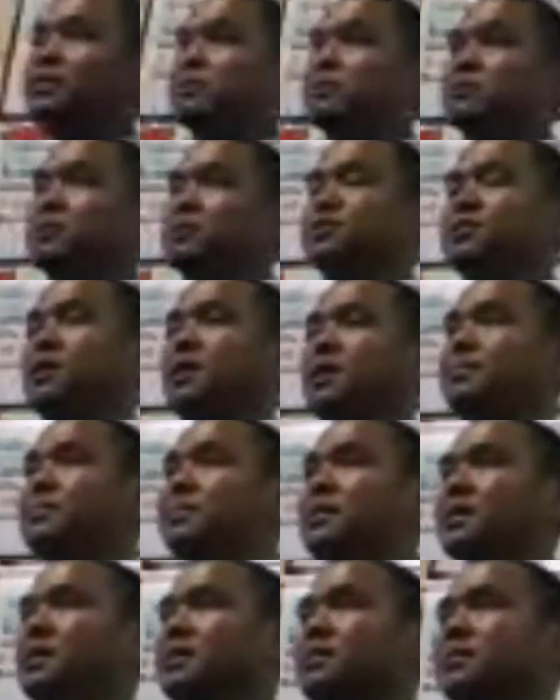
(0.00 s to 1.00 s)
Her mom made
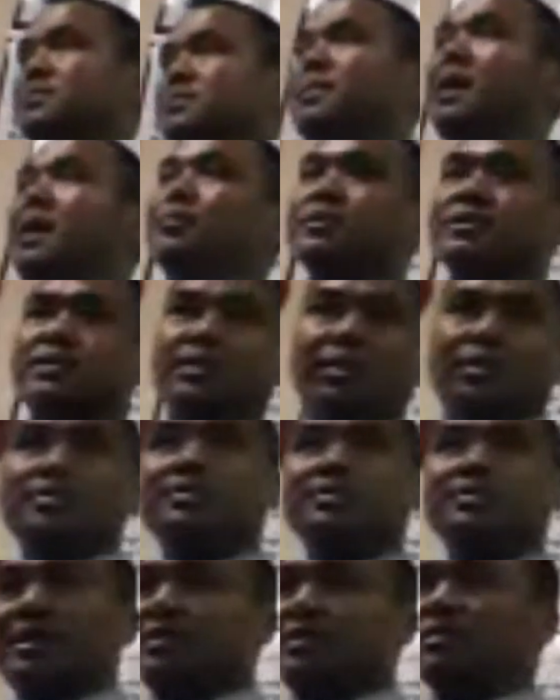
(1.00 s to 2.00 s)
her do the job
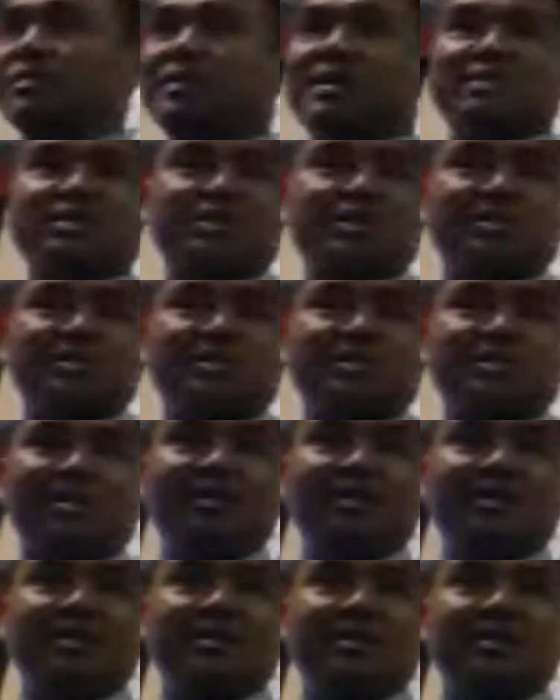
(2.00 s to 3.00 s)
because mom was an old
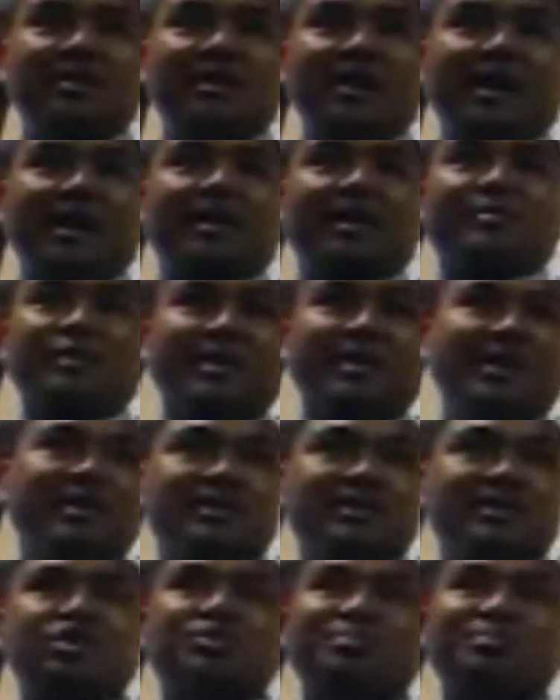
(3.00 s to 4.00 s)
Cutco customer,
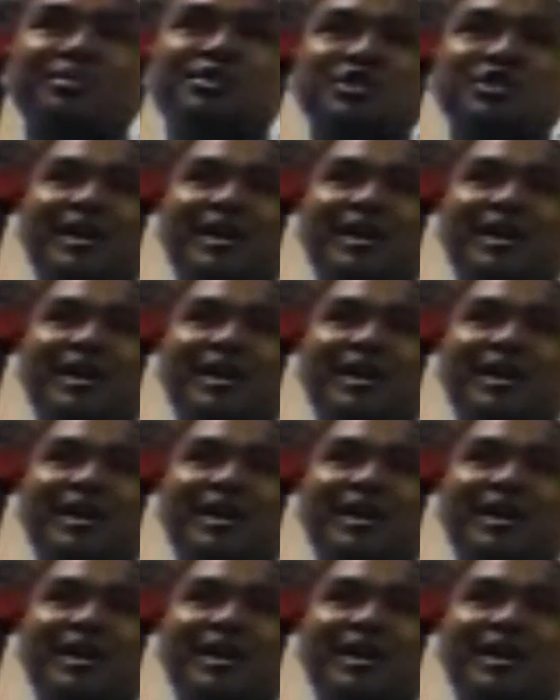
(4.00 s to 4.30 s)
and